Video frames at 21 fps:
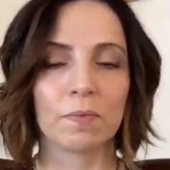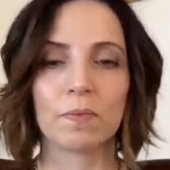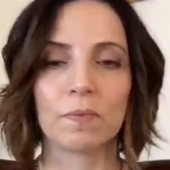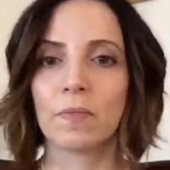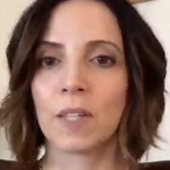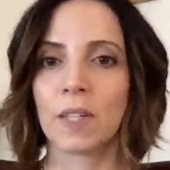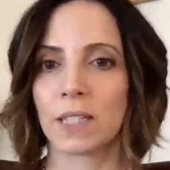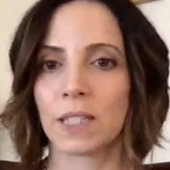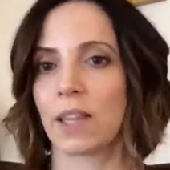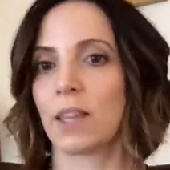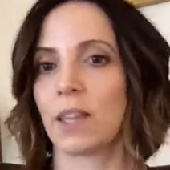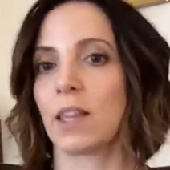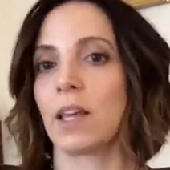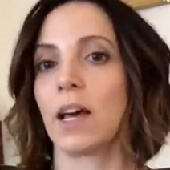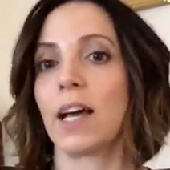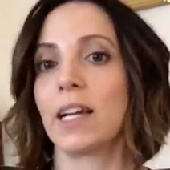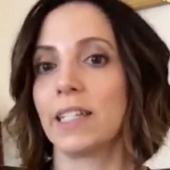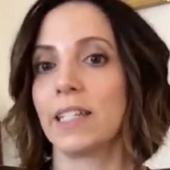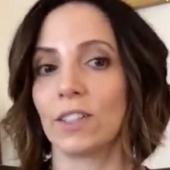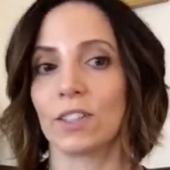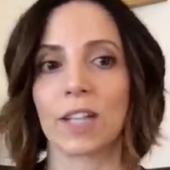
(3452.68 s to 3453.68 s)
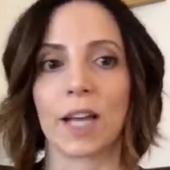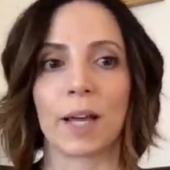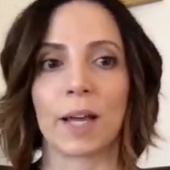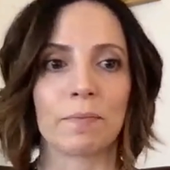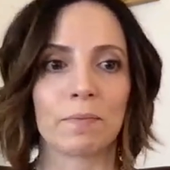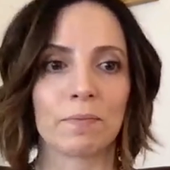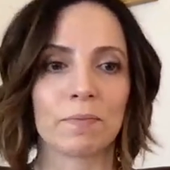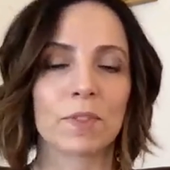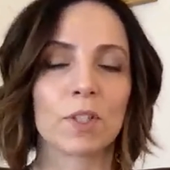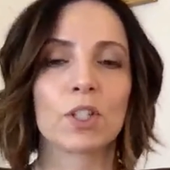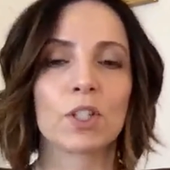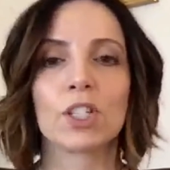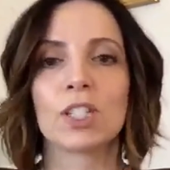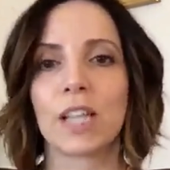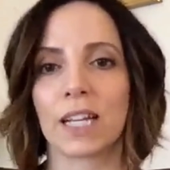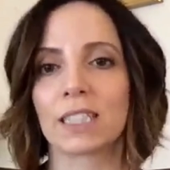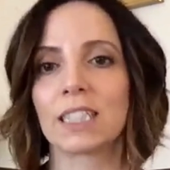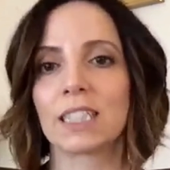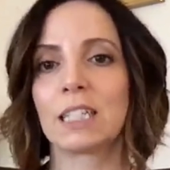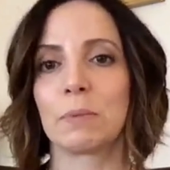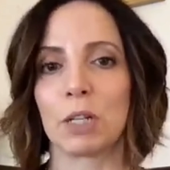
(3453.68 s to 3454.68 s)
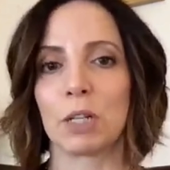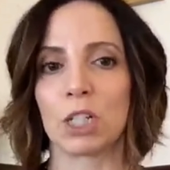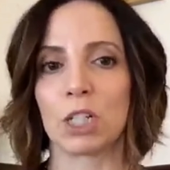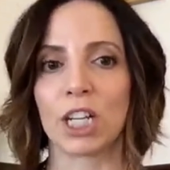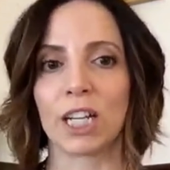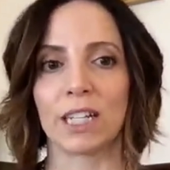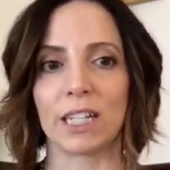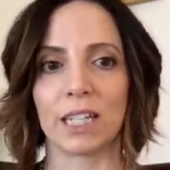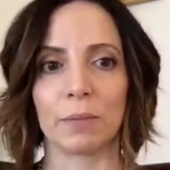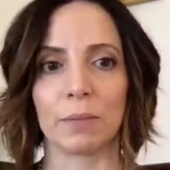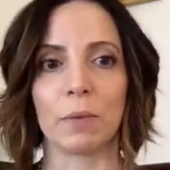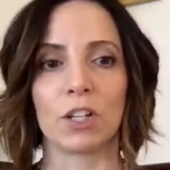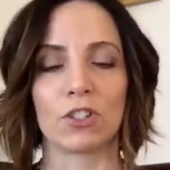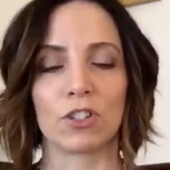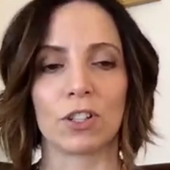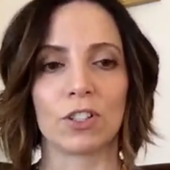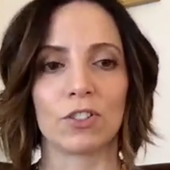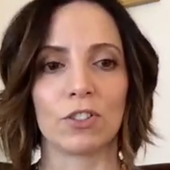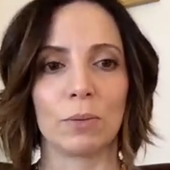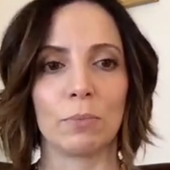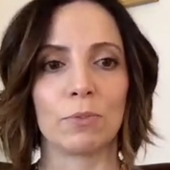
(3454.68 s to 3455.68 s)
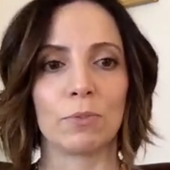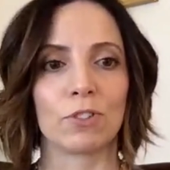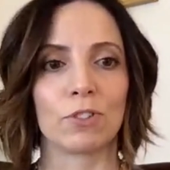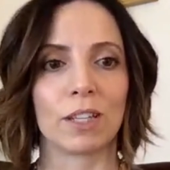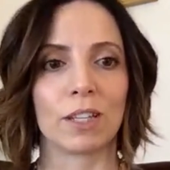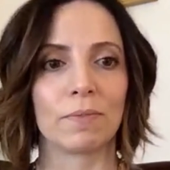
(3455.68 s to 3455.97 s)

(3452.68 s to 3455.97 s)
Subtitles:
Is that the ideal time? So she's asking about chanting the mantra, Shreem Brzee.